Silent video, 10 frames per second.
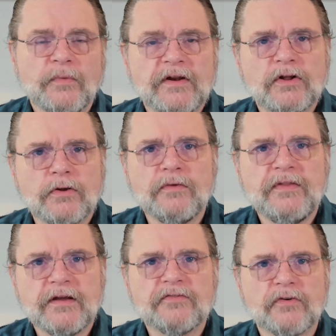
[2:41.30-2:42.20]
we include
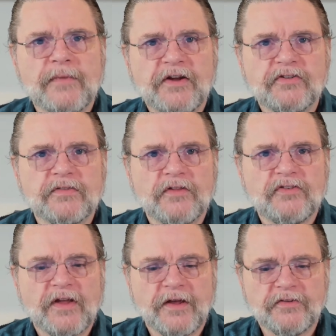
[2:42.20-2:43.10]
the information that
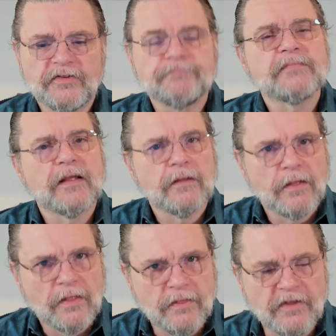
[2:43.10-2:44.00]
says,
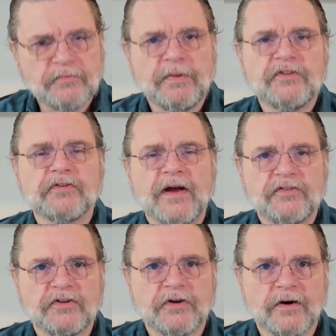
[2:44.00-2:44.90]
this picture
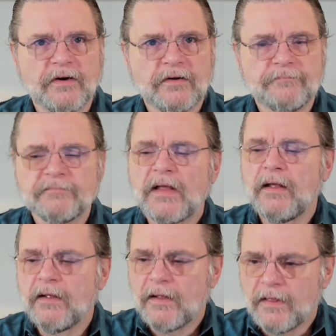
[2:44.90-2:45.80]
has a dog,
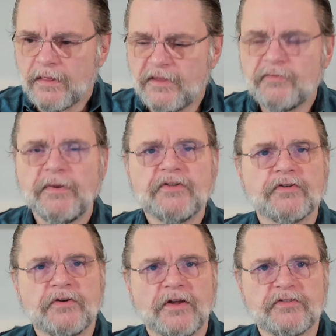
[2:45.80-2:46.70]
this
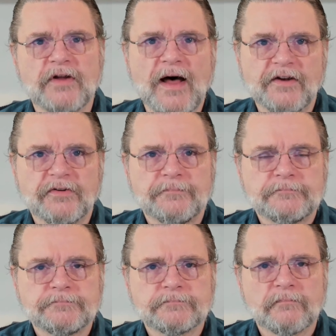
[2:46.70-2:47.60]
picture does not.
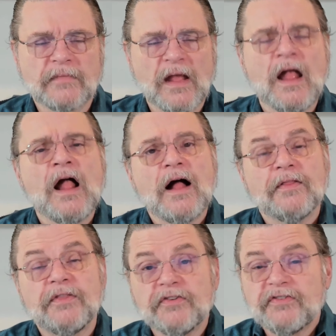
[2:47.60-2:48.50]

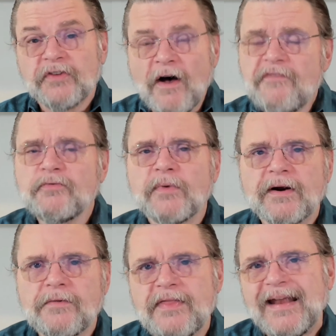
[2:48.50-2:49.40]
The
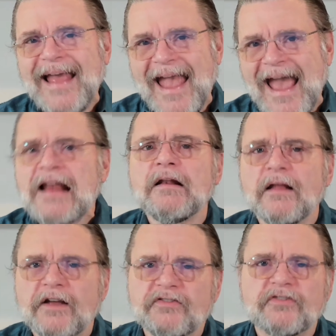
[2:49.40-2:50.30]
software then
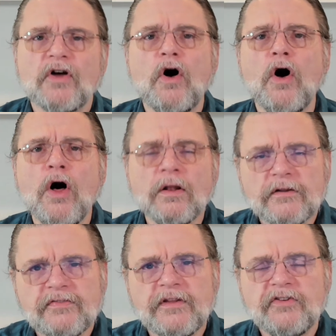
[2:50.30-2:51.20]
analyzes all
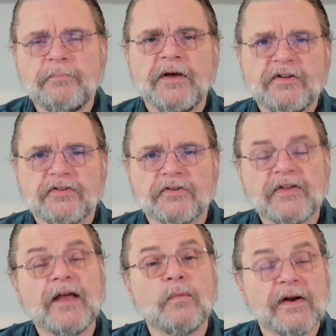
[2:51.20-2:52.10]
of these pictures,
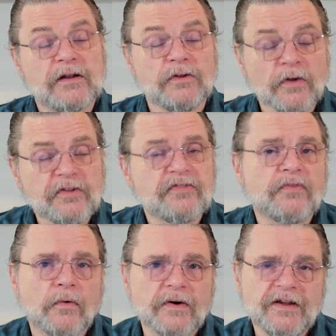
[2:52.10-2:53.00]
and what it looks
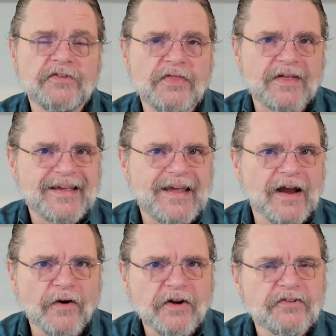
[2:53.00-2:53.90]
for is the
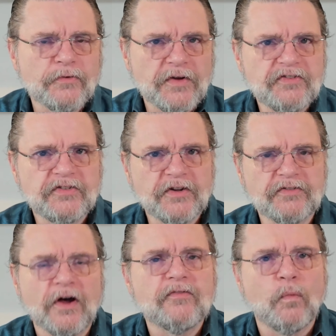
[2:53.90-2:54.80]

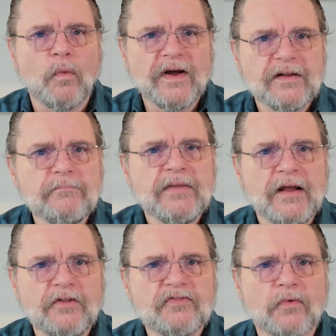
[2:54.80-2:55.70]
characteristics of what it
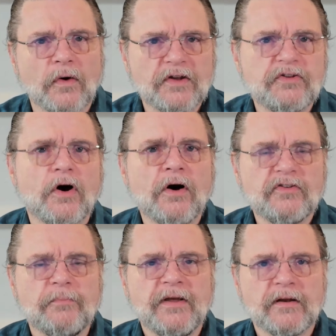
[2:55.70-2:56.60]
means for a
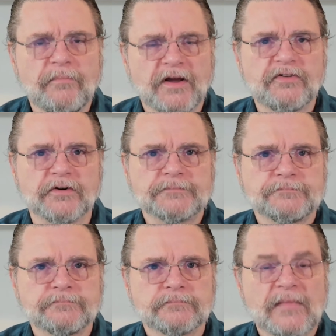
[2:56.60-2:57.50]
dog to be in a picture.
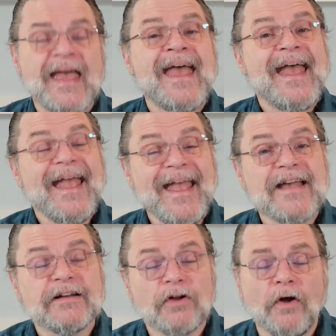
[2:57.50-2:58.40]

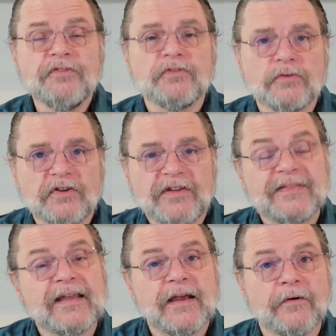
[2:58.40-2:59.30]
And it also looks at
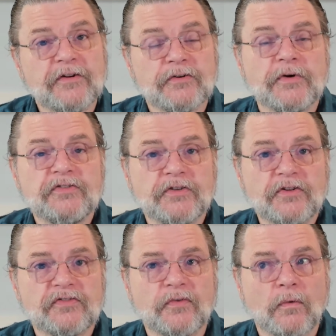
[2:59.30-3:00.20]
the
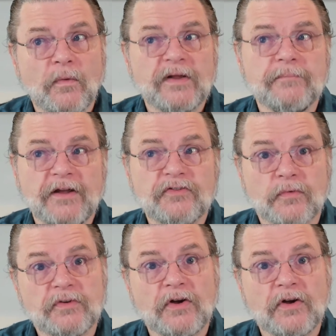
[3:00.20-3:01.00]
characteristics for what it means for a